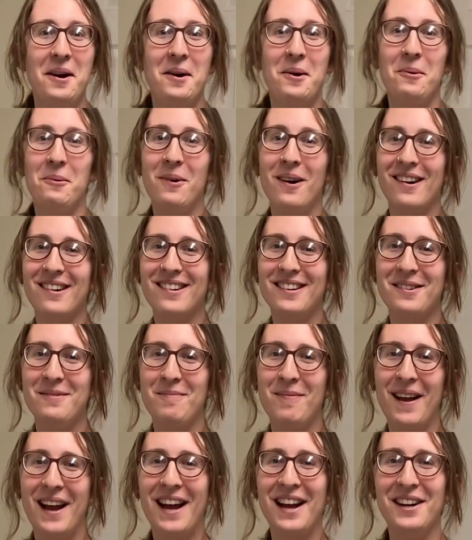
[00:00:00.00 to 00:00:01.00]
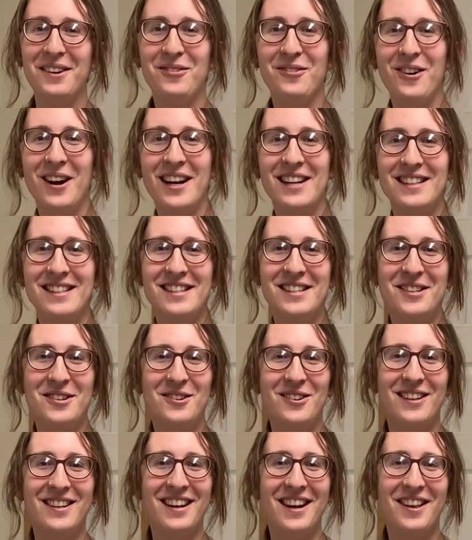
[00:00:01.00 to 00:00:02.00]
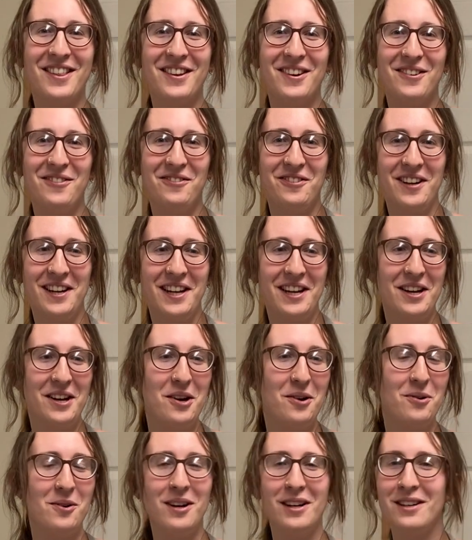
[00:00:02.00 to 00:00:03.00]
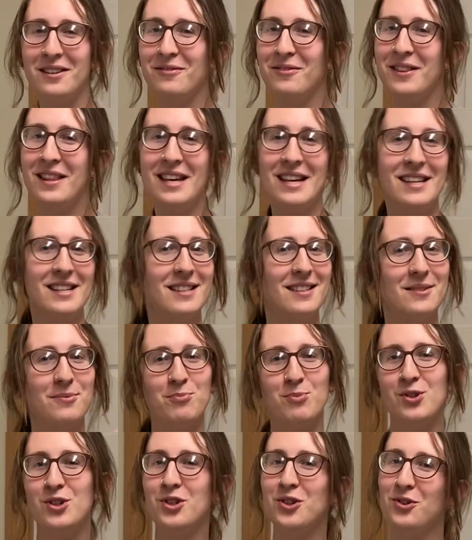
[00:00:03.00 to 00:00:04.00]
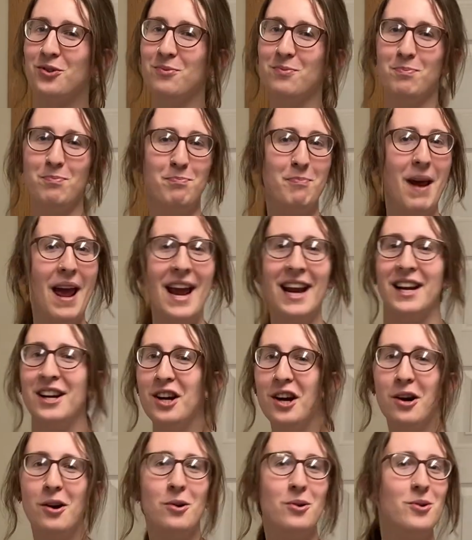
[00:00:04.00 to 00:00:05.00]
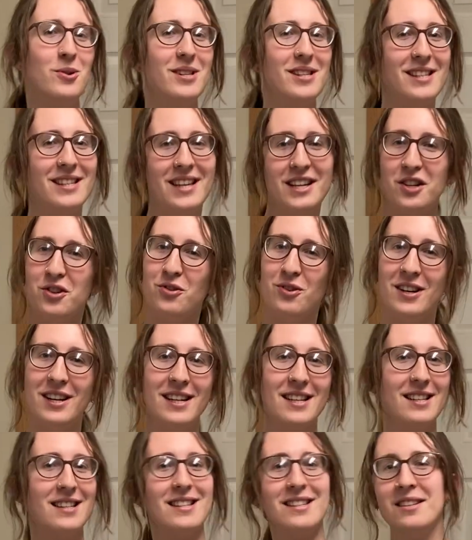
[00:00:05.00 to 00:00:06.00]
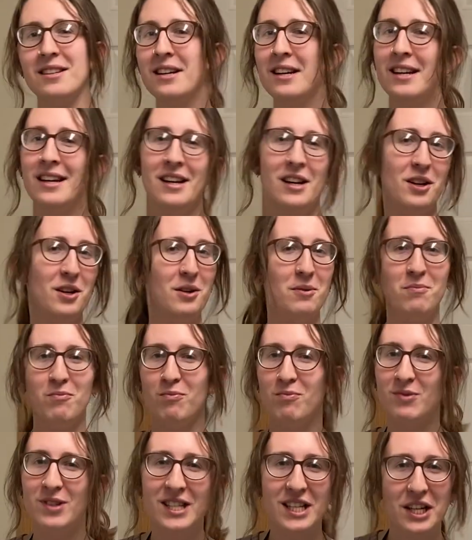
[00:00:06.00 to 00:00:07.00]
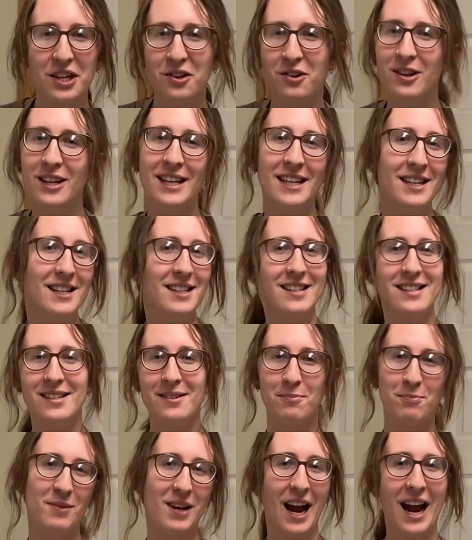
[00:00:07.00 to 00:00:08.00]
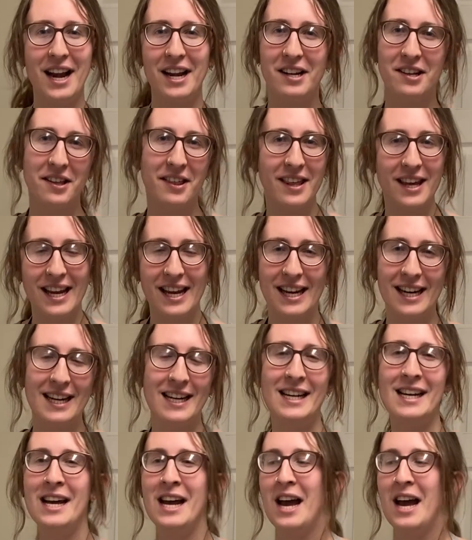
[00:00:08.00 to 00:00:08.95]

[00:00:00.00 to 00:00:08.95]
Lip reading: Welcome back, friends, to another video of this mango citrus series kind of thing.